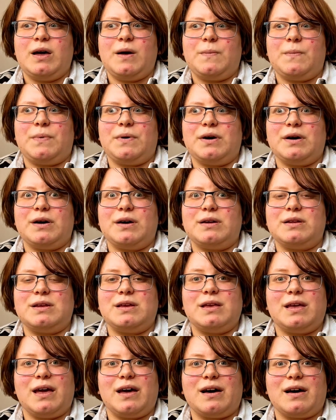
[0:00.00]
But
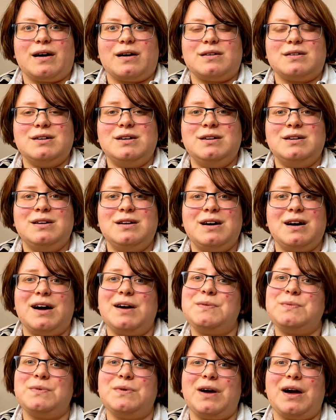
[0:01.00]
yeah,
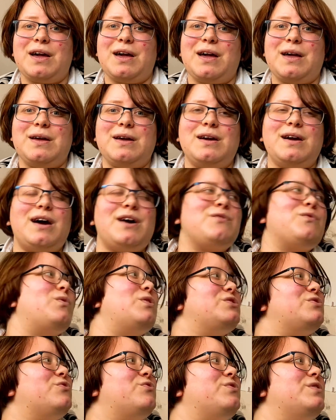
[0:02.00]
I want
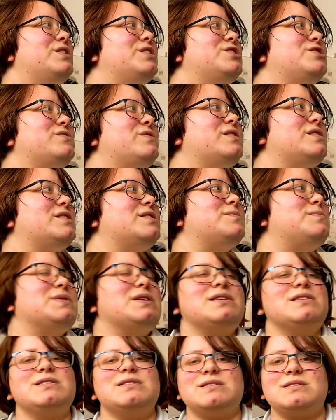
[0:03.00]
to finish it
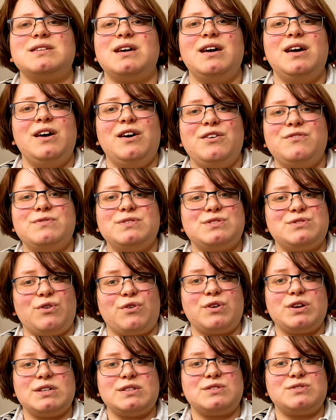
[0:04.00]
because the
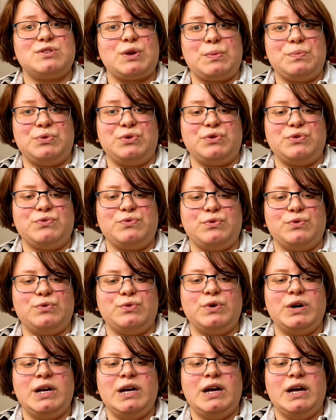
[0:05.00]
story is so beautiful,